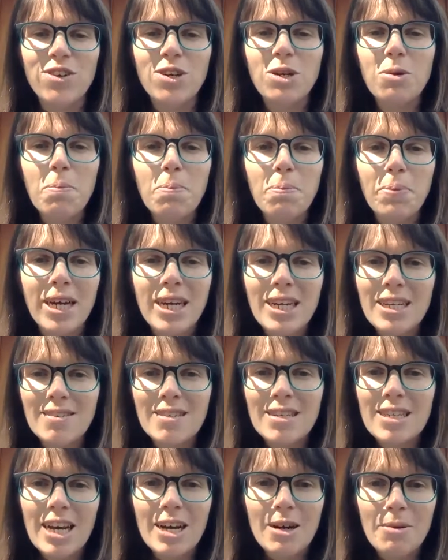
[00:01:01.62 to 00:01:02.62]
your butt is
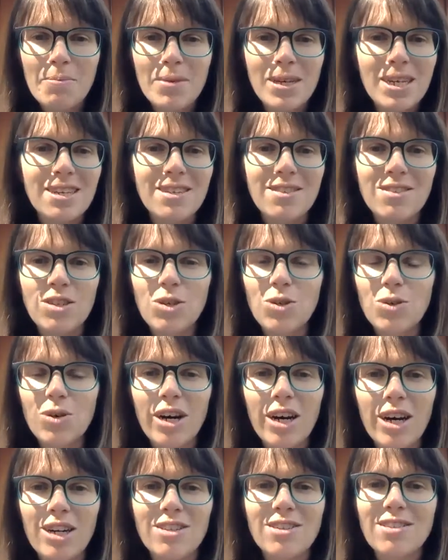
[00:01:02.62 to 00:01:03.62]
numb because you
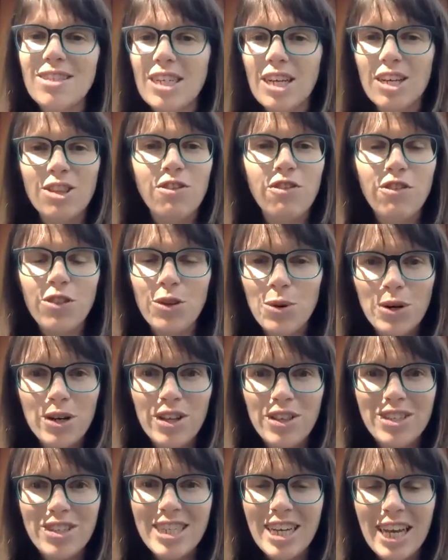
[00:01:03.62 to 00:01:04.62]
are sitting on the floor all
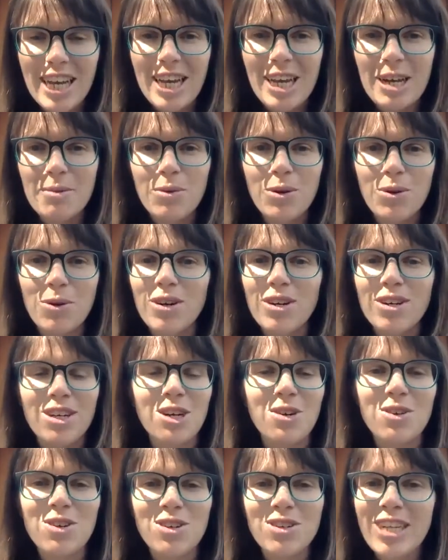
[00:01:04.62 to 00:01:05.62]
the time, or
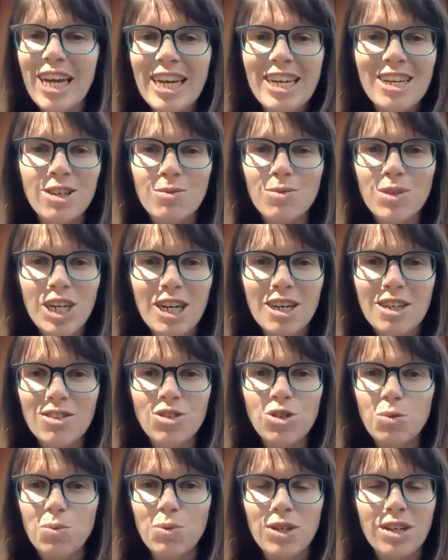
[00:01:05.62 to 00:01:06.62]
your dining room chair is
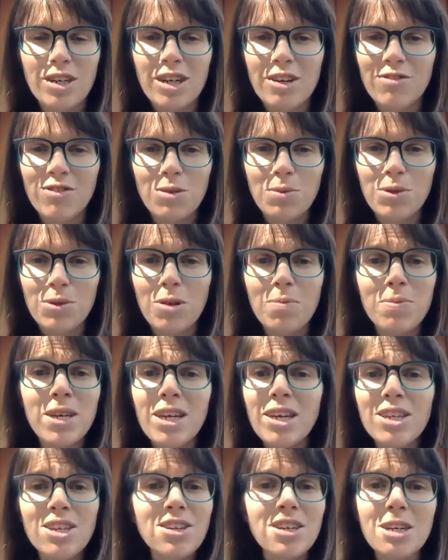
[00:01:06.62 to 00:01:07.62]
super uncomfortable,
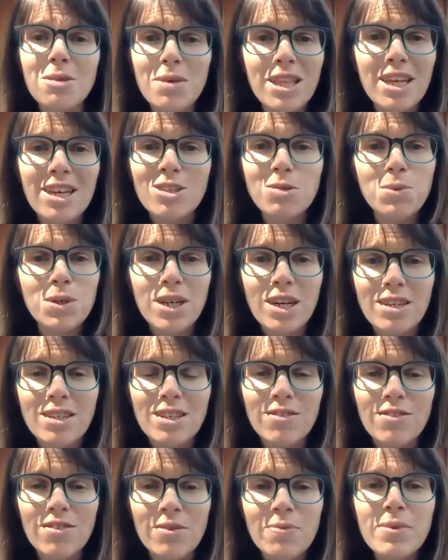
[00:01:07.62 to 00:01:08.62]
you're going to be less productive.
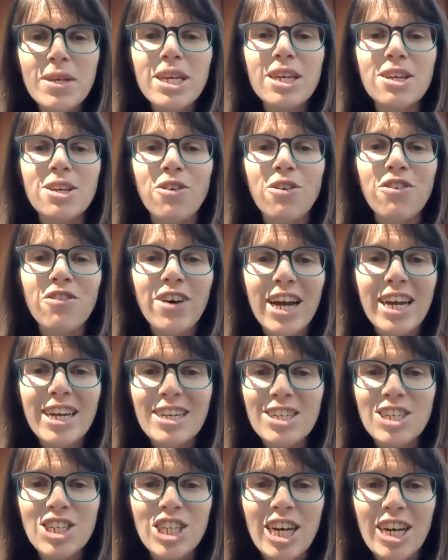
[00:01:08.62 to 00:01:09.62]
Find a
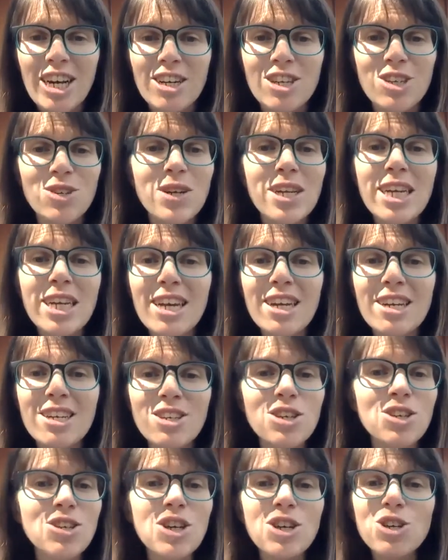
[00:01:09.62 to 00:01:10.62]
chair. You can get
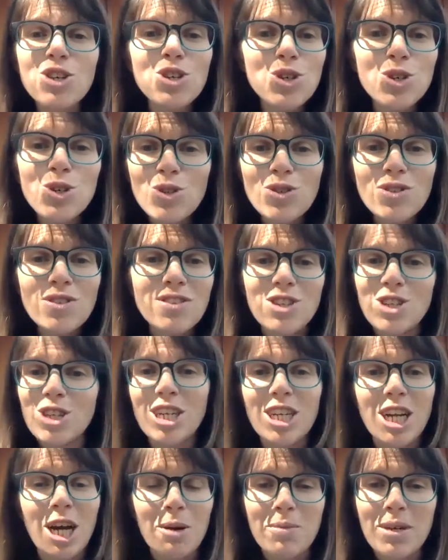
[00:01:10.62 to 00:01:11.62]
a used
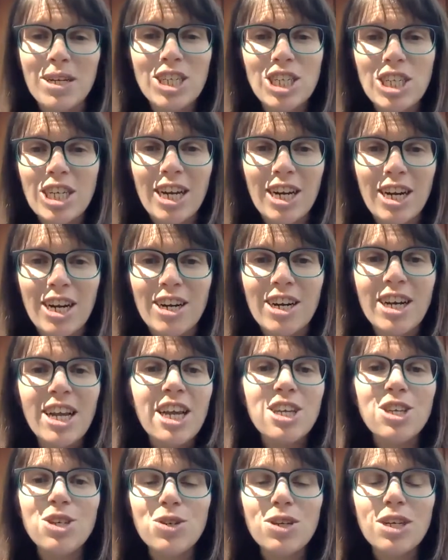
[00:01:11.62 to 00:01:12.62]
ergonomic chair.
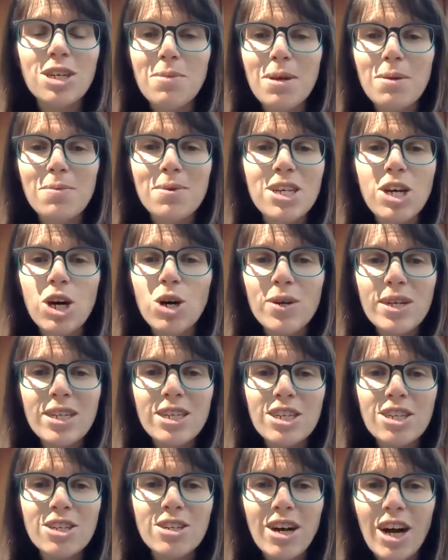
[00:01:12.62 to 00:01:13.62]
You can maybe go
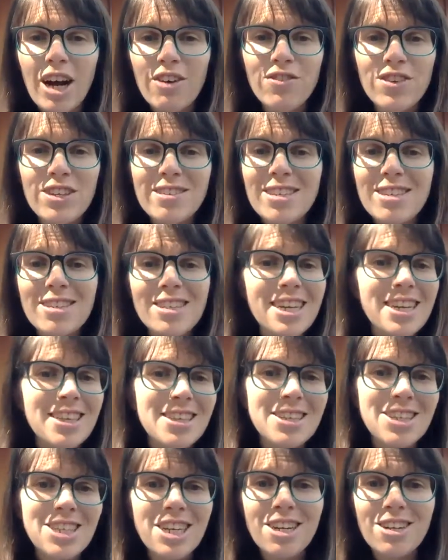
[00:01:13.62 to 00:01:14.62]
into your office and take the
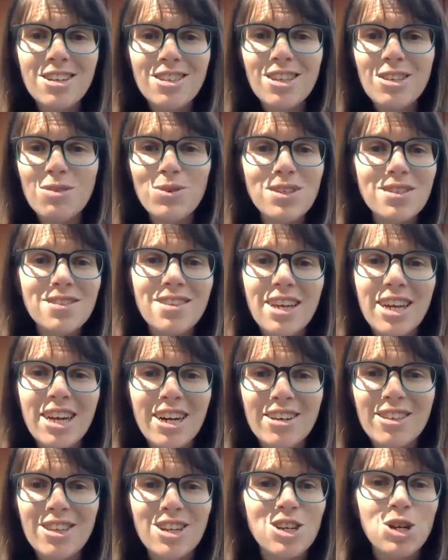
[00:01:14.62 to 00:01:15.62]
chair that was
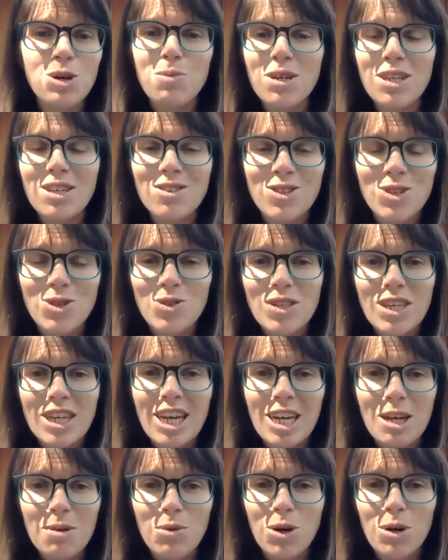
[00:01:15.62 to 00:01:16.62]
there that nobody's using
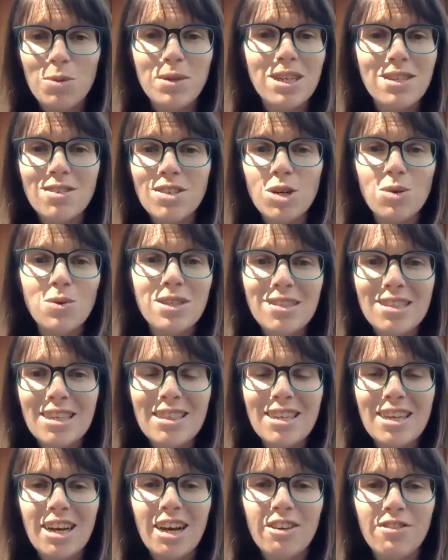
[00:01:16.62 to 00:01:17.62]
anymore because no one's in
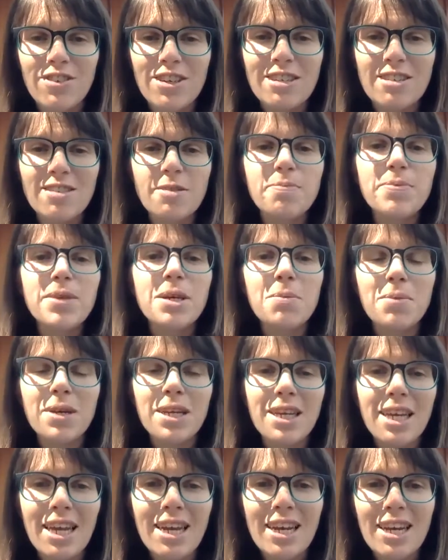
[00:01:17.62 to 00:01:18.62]
the office. But
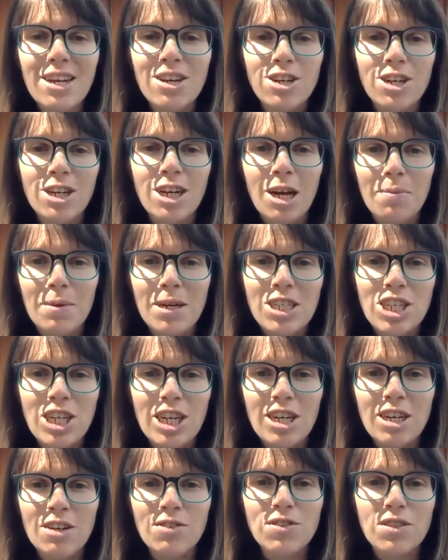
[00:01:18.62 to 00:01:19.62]
get an ergonomic chair
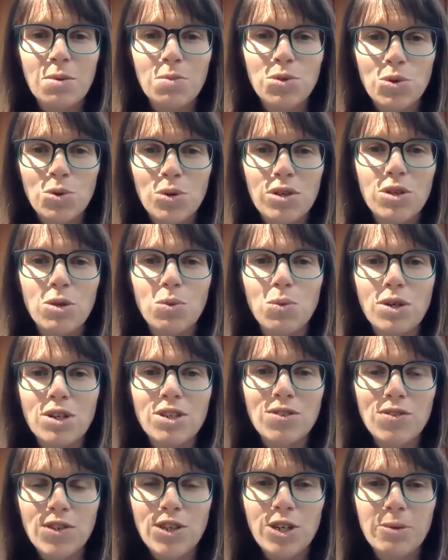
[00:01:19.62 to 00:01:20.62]
of some sort that works
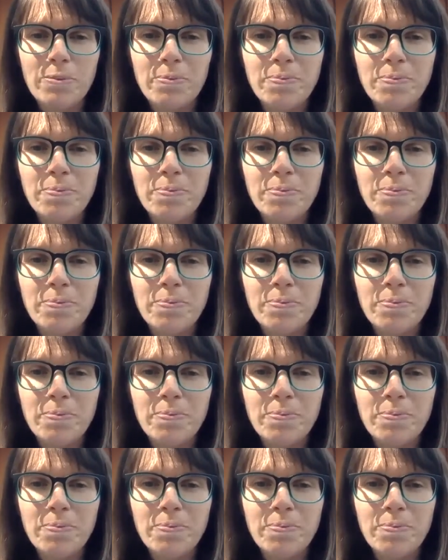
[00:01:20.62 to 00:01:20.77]
for you.